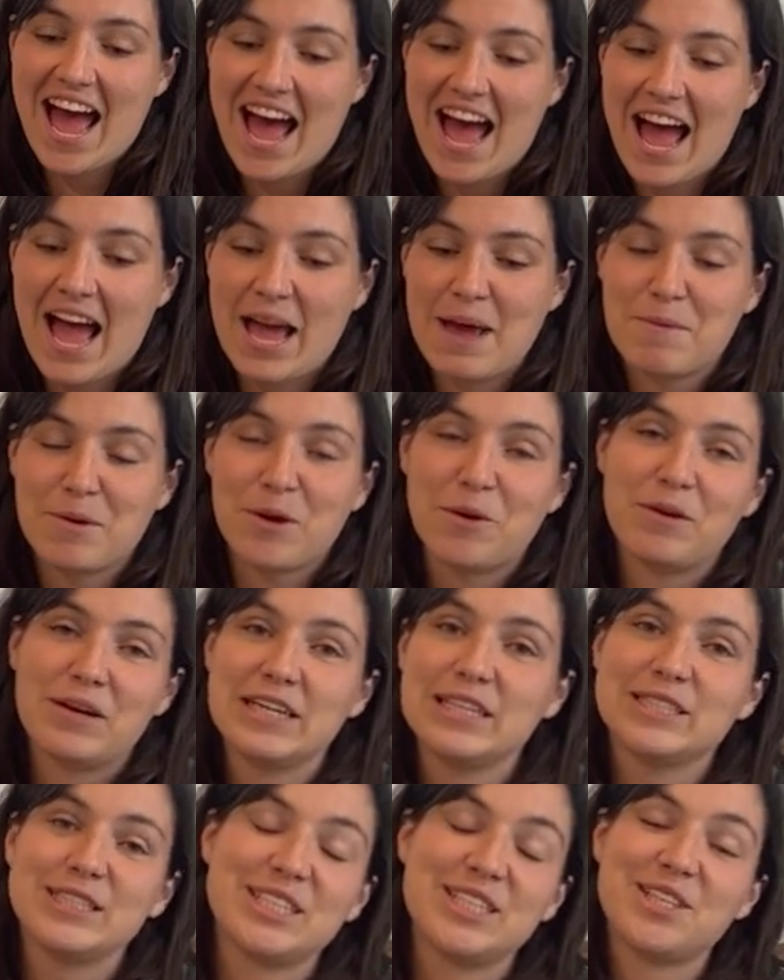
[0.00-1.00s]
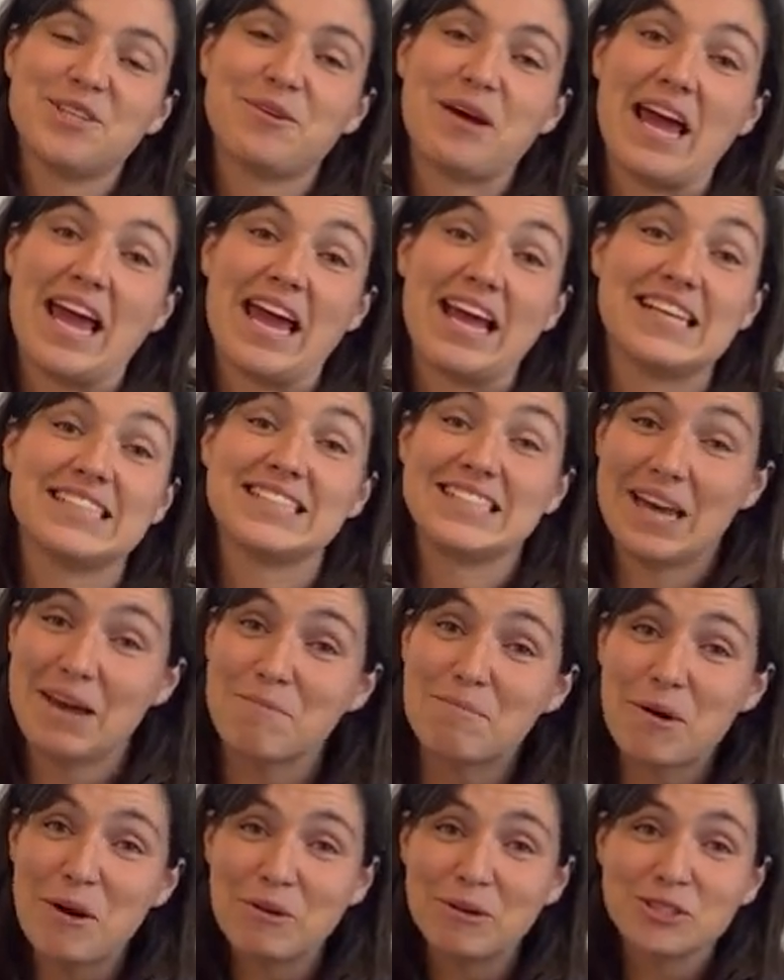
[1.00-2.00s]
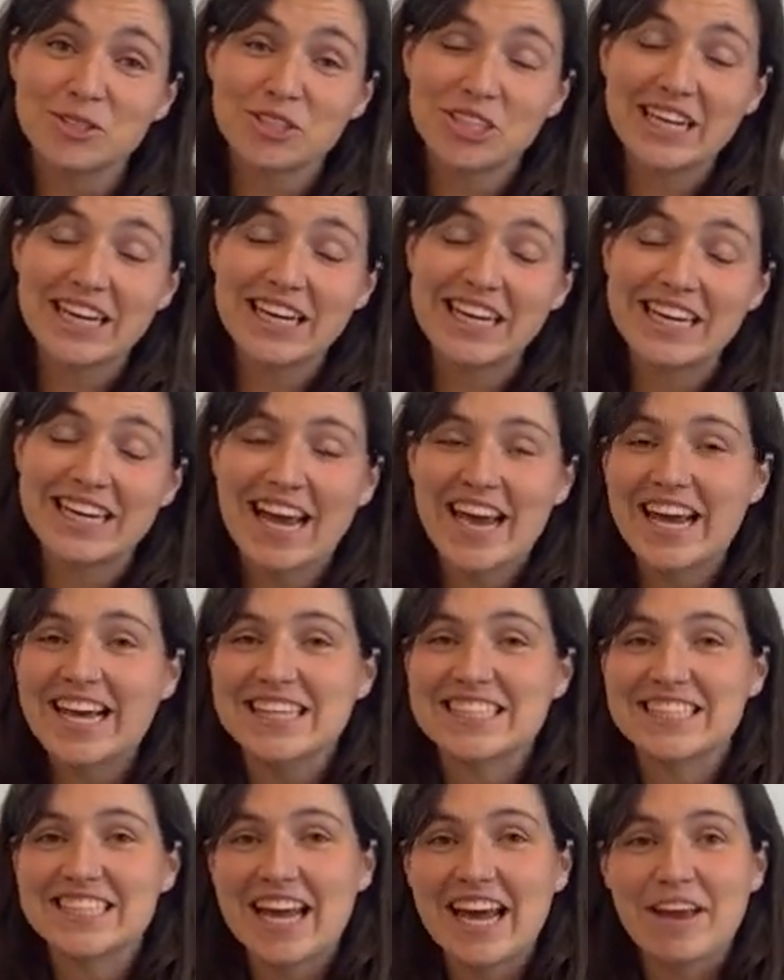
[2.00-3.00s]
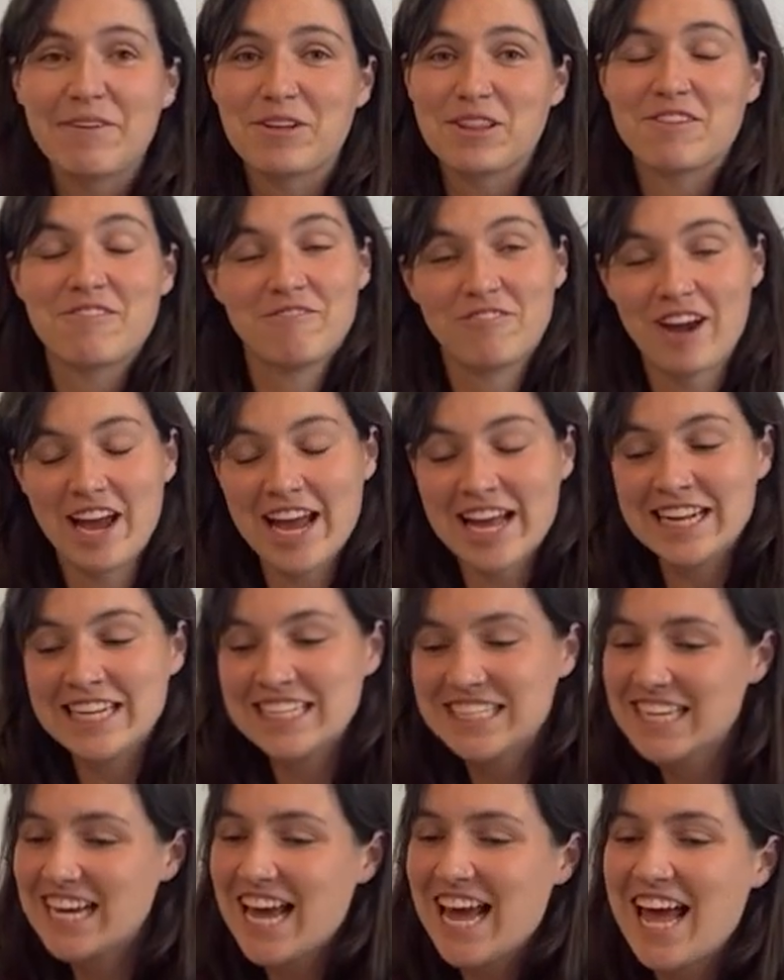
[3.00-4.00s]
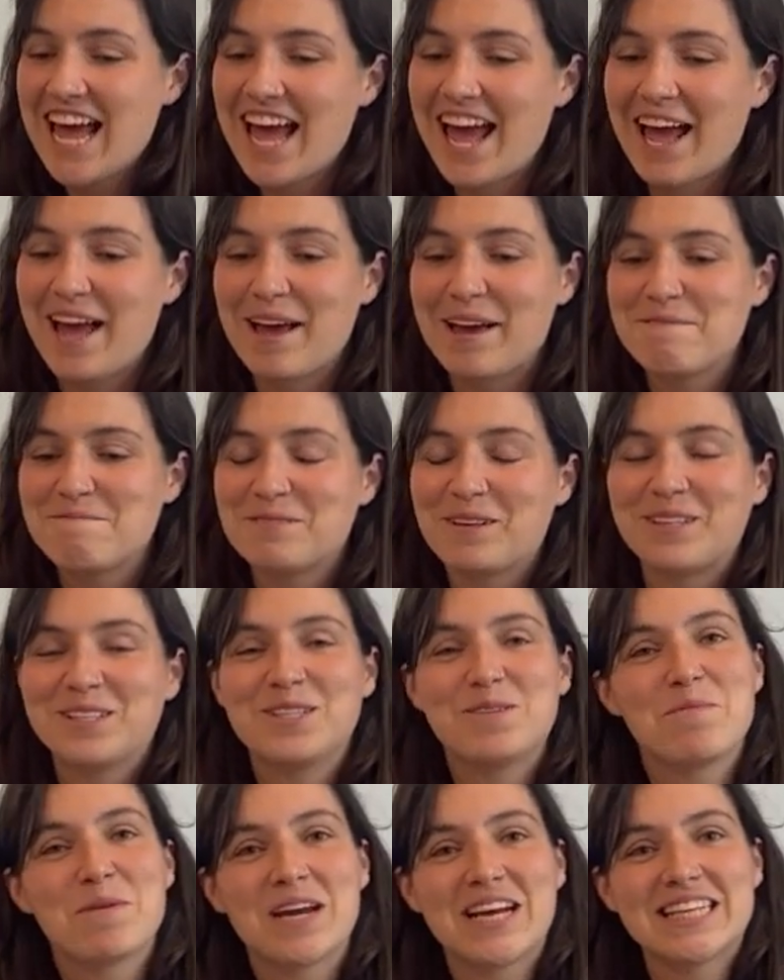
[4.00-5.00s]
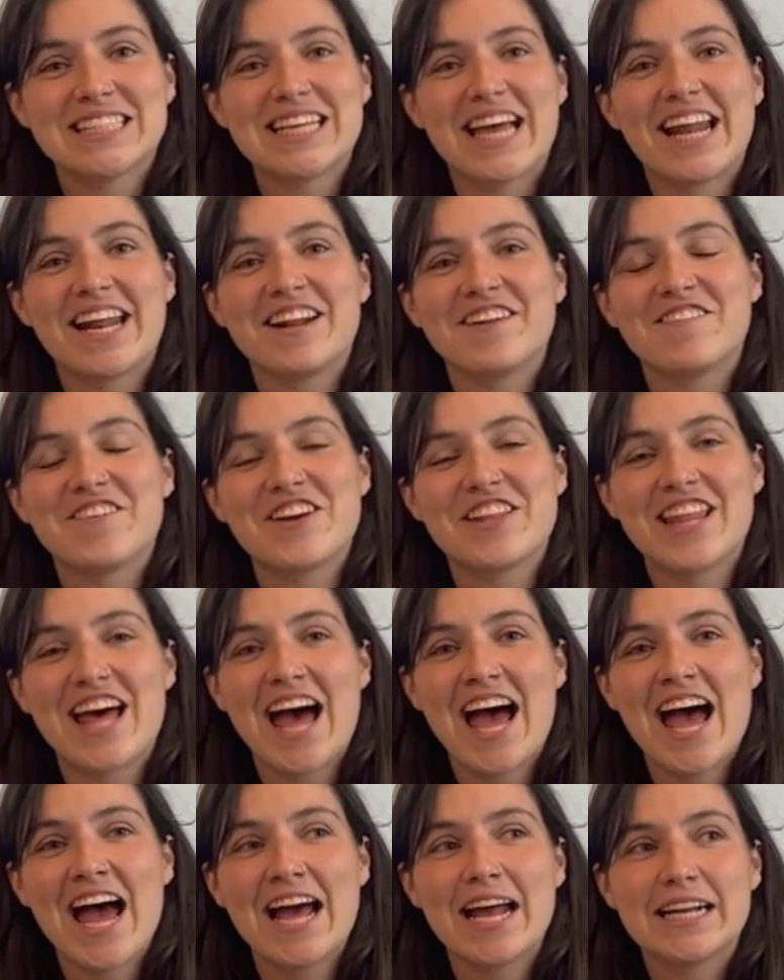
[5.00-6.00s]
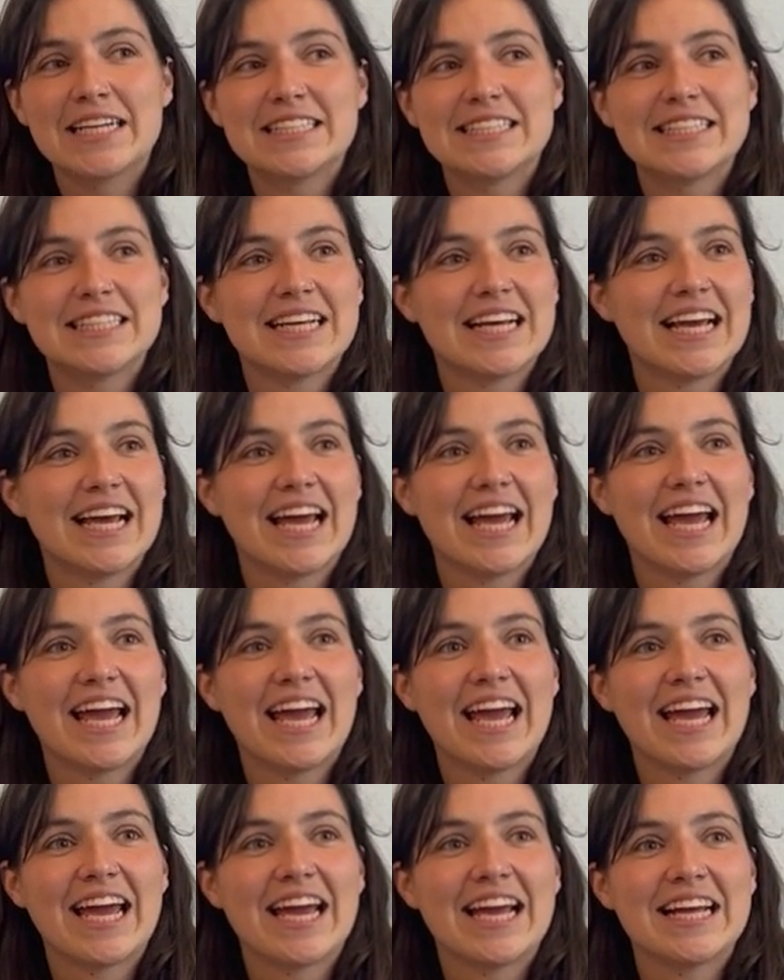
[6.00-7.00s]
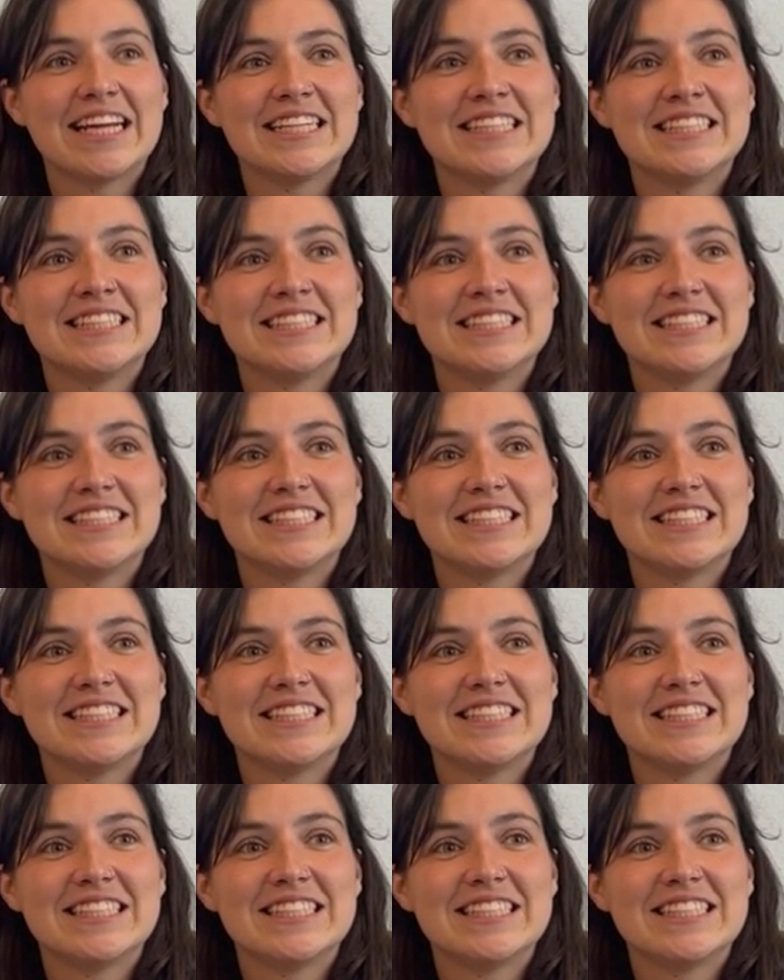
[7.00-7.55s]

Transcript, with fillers: I'm going to a slam poetry night tonight with a friend. I'm super excited for that. And